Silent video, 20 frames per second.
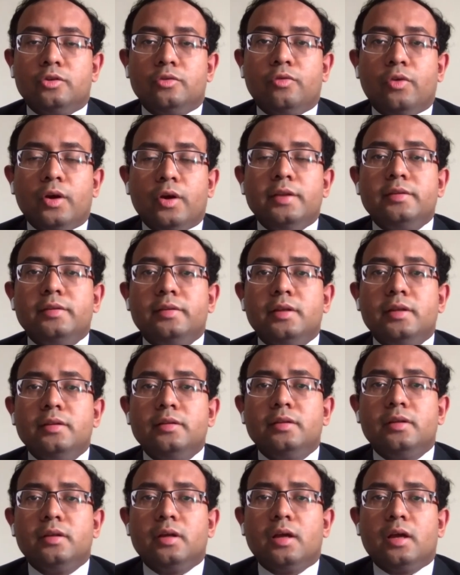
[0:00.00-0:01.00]
So, for
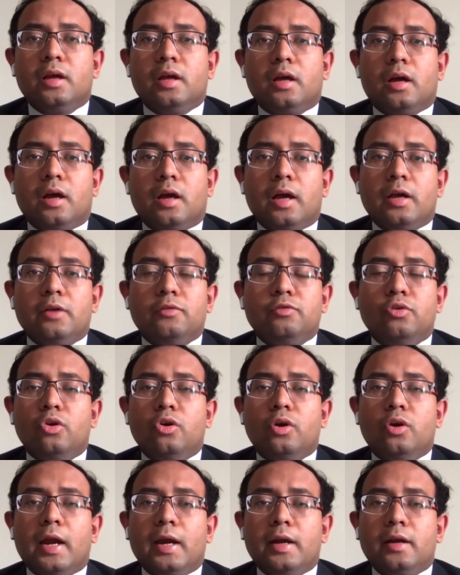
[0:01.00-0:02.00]
instance, if
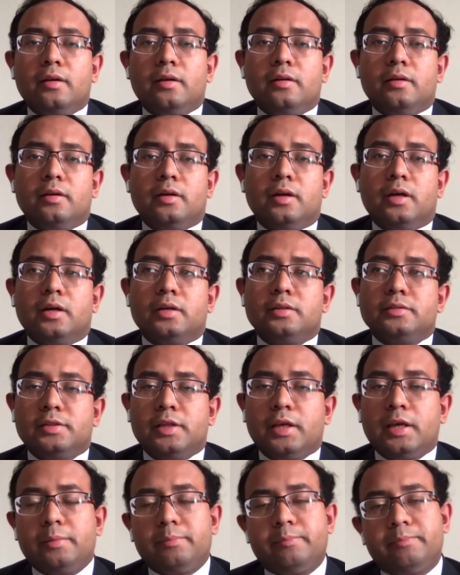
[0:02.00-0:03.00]
you look at uh,
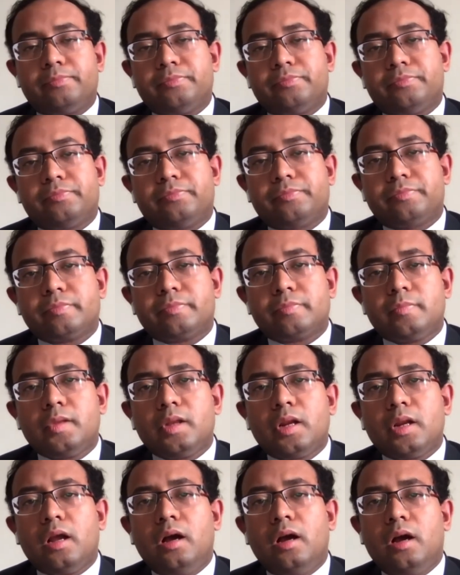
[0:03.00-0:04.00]
say
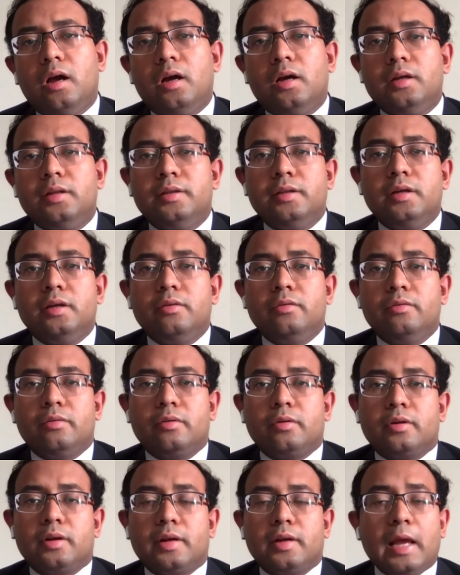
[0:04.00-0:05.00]
uh,
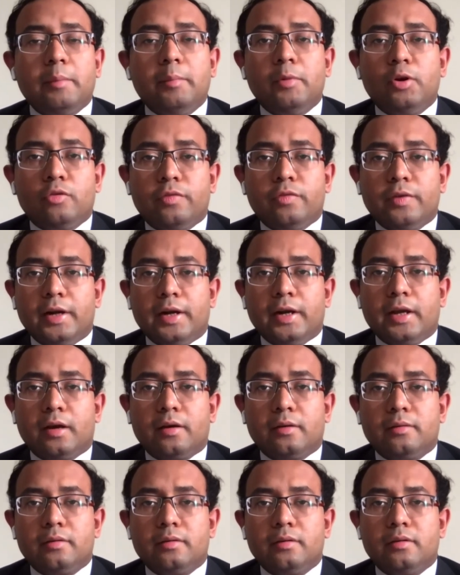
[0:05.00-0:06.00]
the climate of
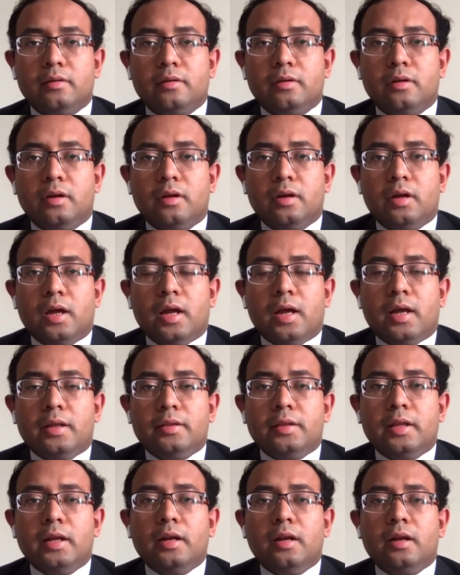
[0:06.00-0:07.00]
India,
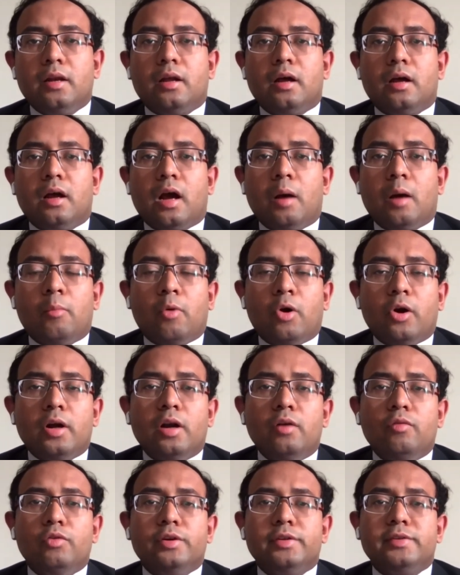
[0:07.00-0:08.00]
then a
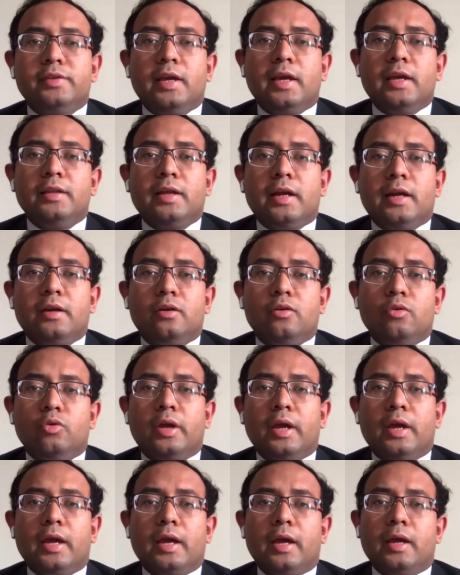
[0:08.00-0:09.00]
model would say that
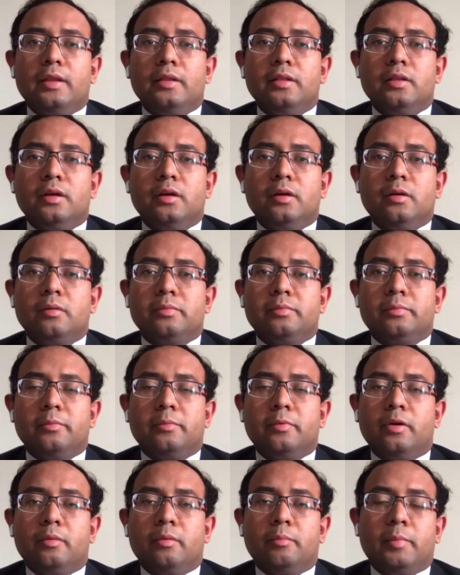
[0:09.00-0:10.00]
okay, in the
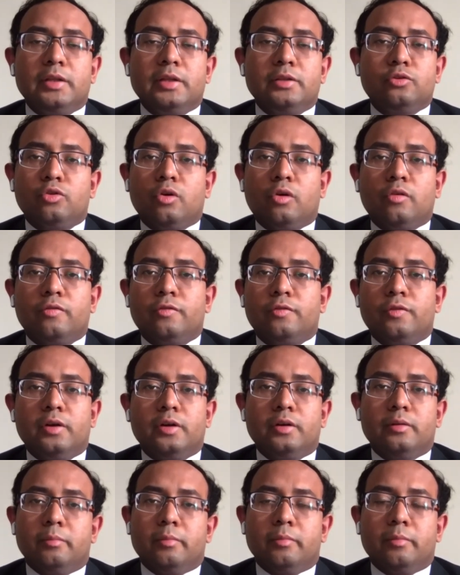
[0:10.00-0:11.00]
uh, months of
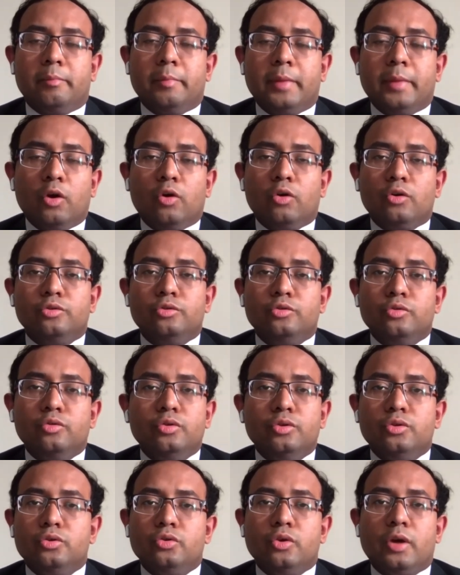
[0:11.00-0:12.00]
uh, May or
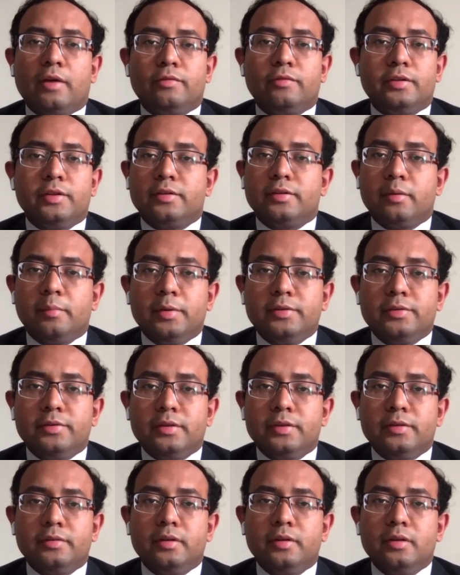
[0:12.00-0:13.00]
June you have the summer
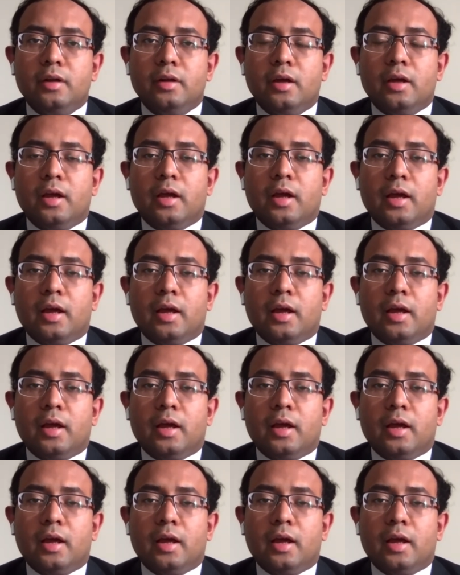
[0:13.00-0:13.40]
season,